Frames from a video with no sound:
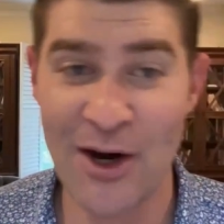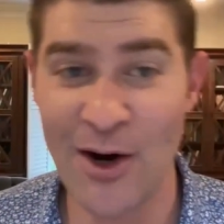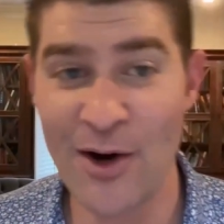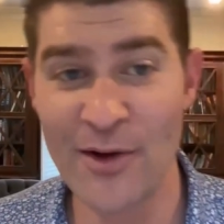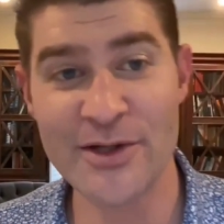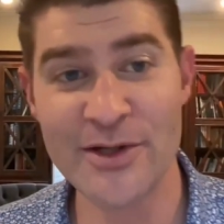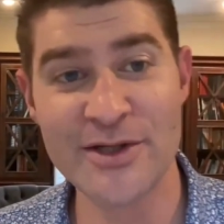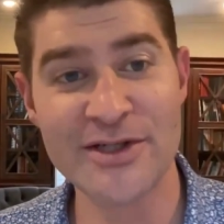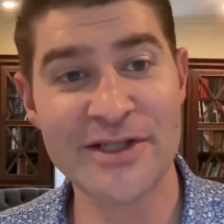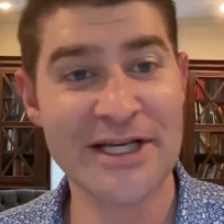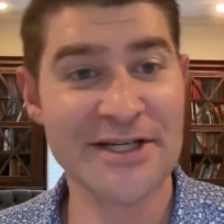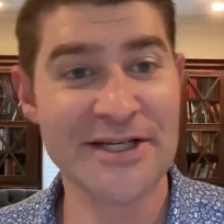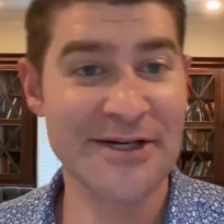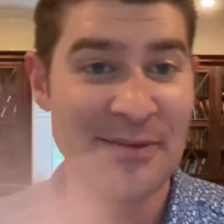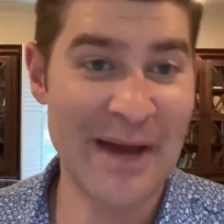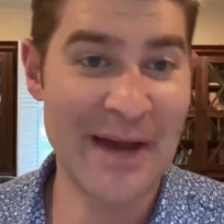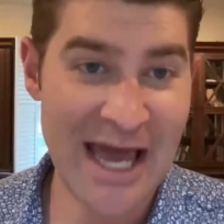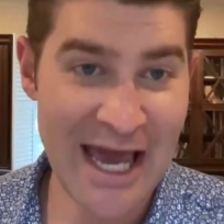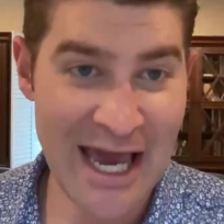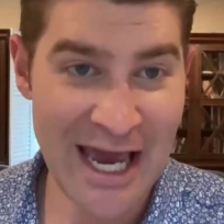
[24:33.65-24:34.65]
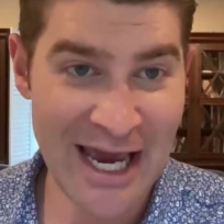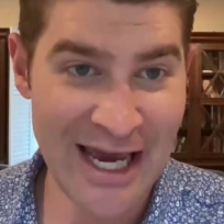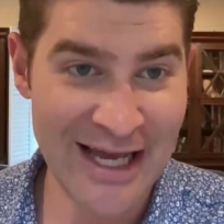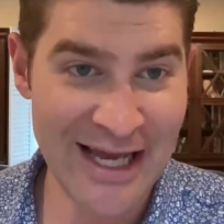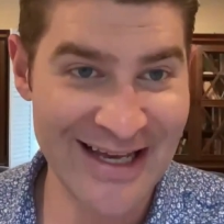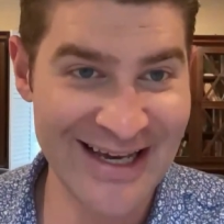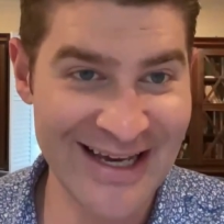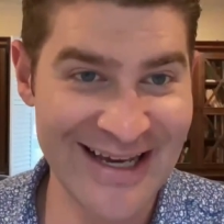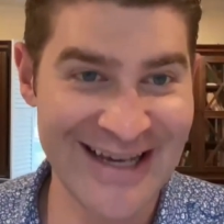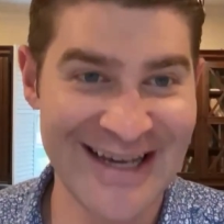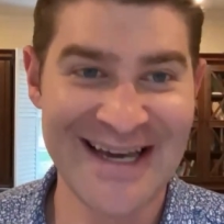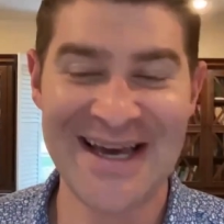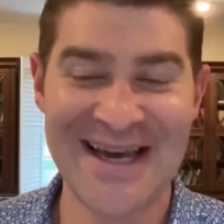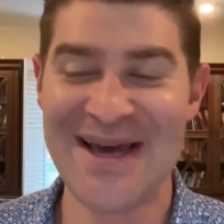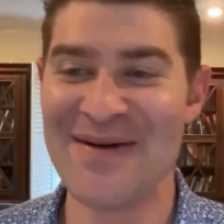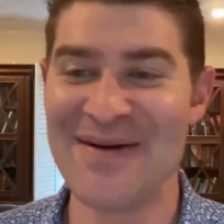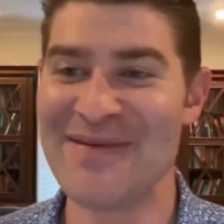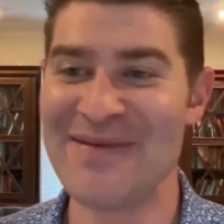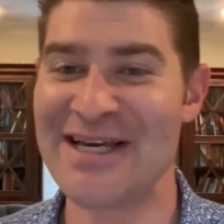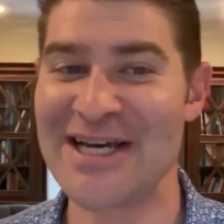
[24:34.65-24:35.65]
All those things are bad
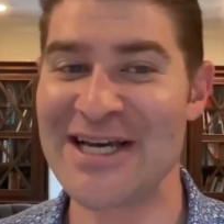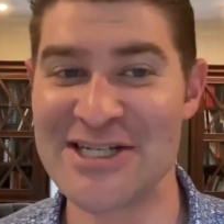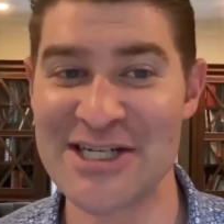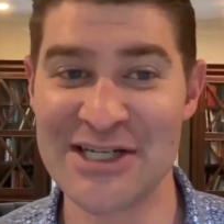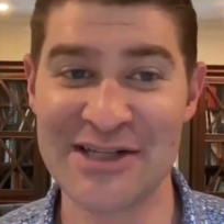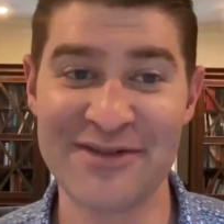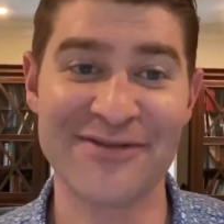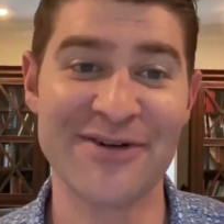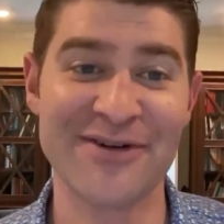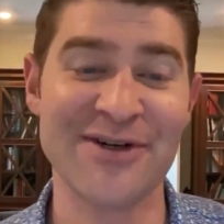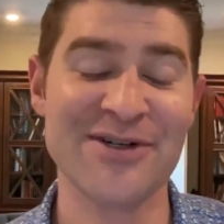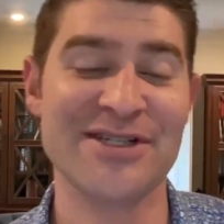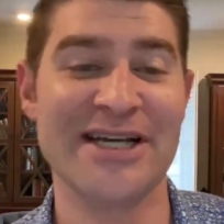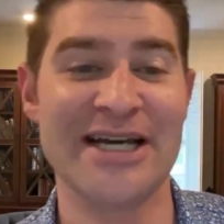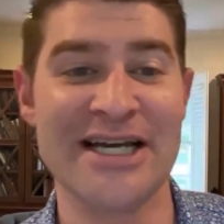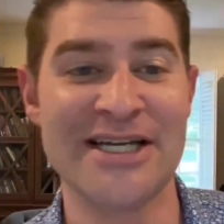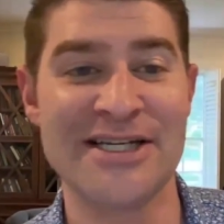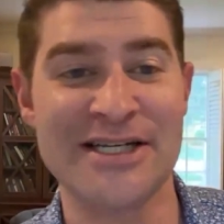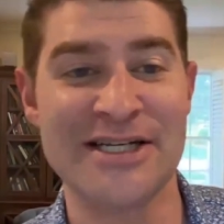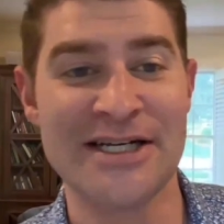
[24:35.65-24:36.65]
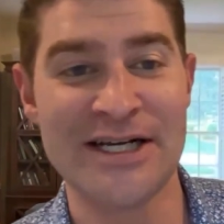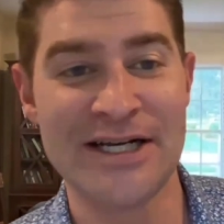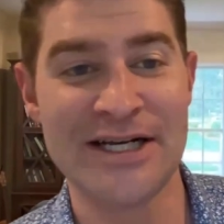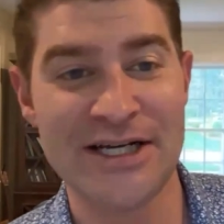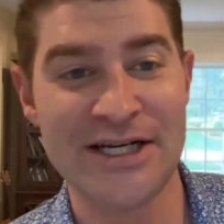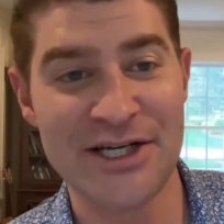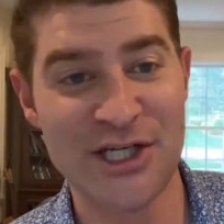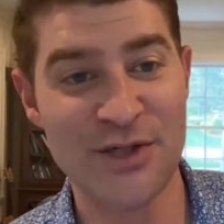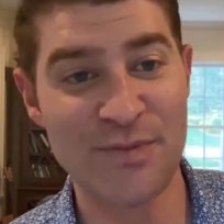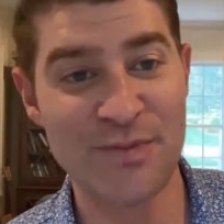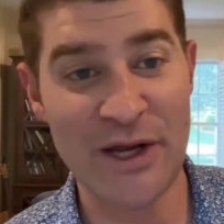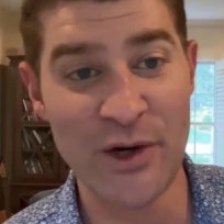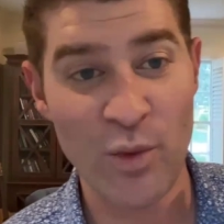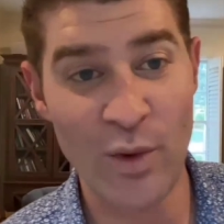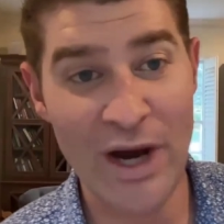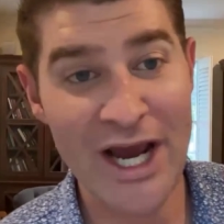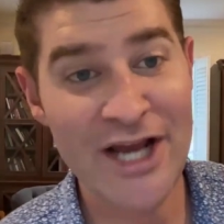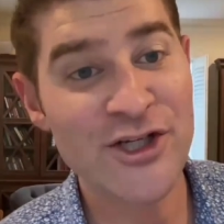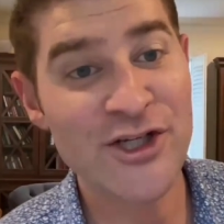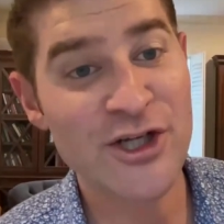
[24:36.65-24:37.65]
because in the first case, you
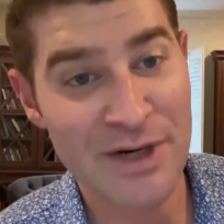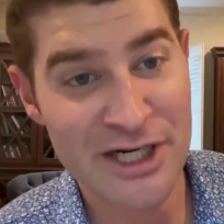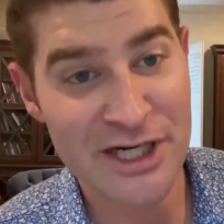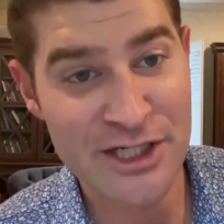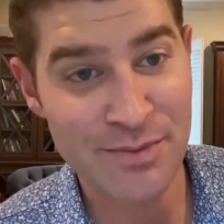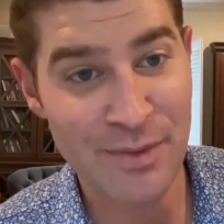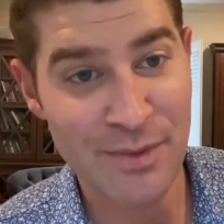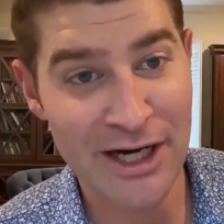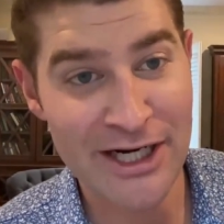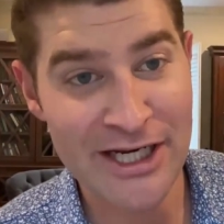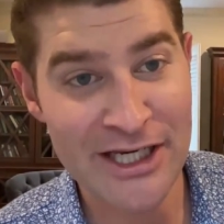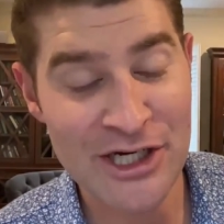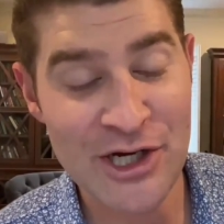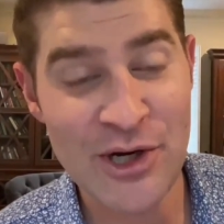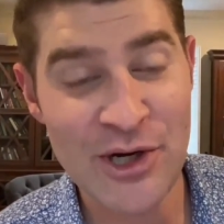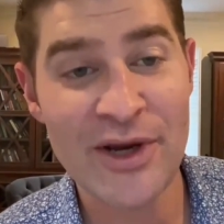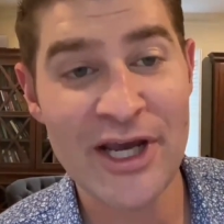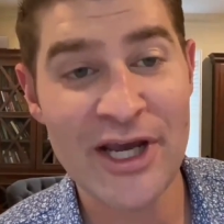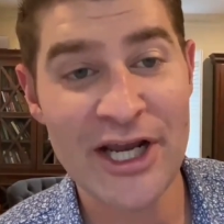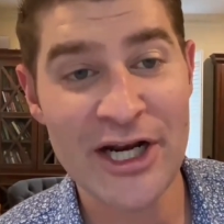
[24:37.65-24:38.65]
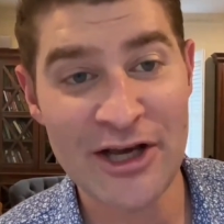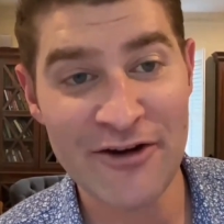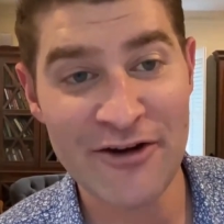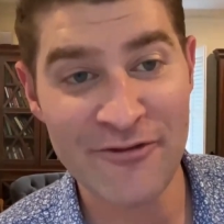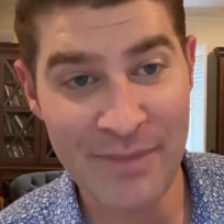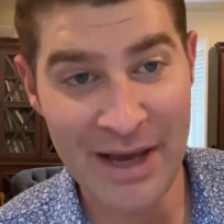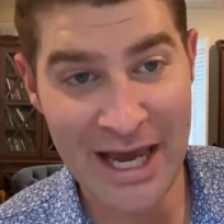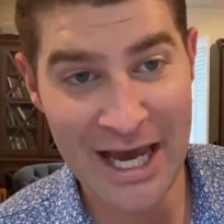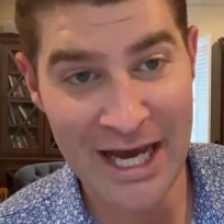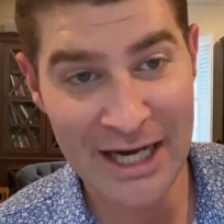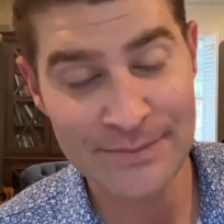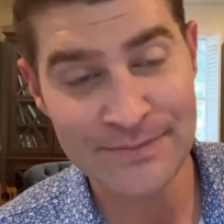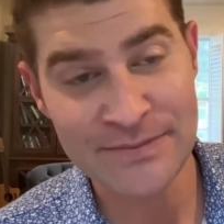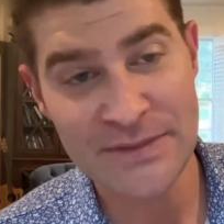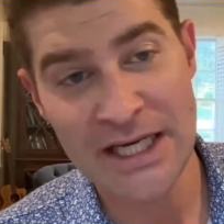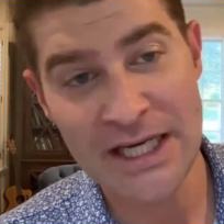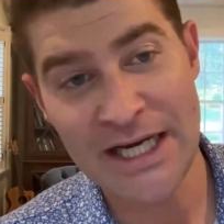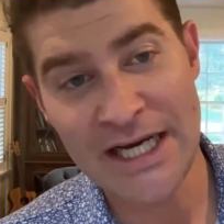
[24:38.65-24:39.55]
spend way too much money and you don't get enough back.